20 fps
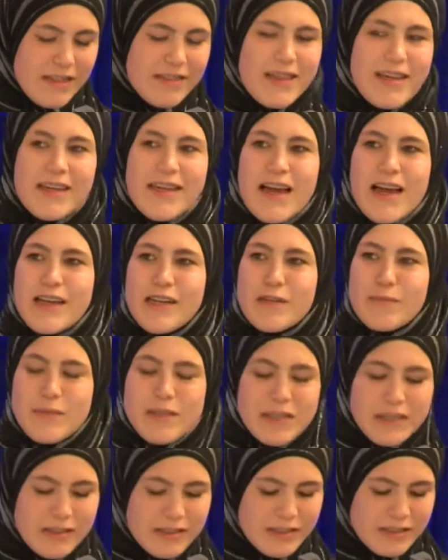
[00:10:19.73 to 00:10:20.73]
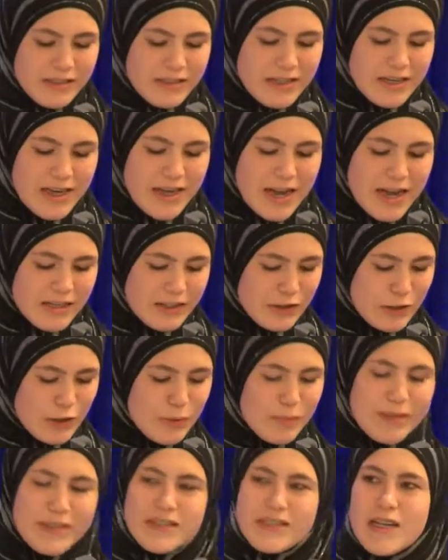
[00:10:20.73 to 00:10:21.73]
They guided me and
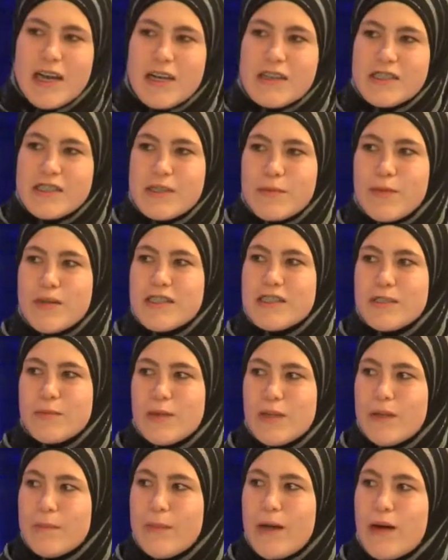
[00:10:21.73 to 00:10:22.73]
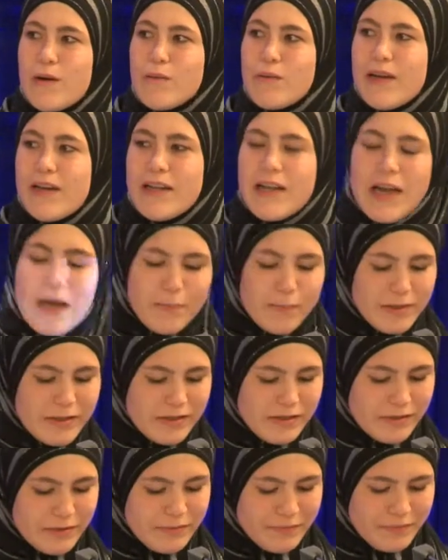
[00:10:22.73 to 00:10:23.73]
told me to talk to the principal about what had
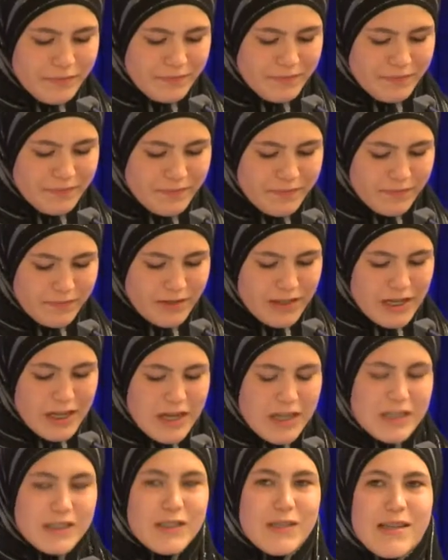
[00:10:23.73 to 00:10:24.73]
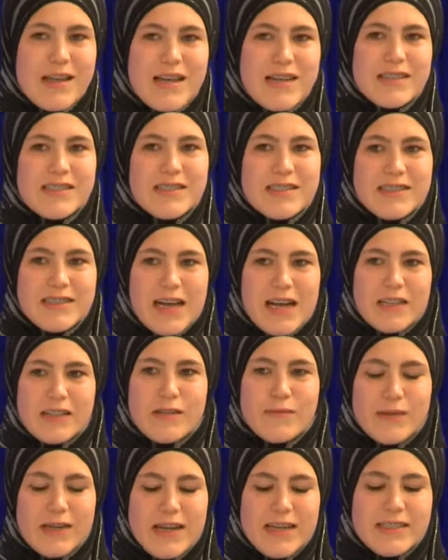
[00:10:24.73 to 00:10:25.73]
happened. So that is
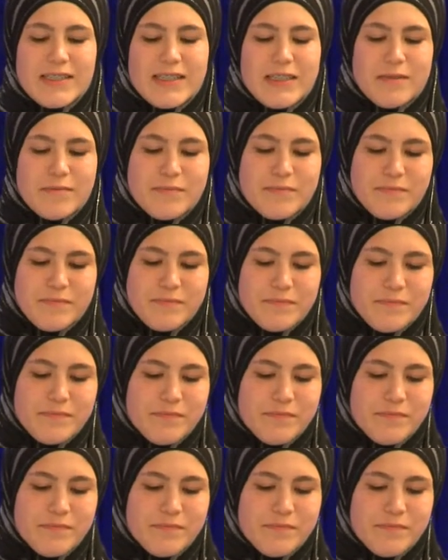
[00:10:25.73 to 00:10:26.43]
exactly what I did.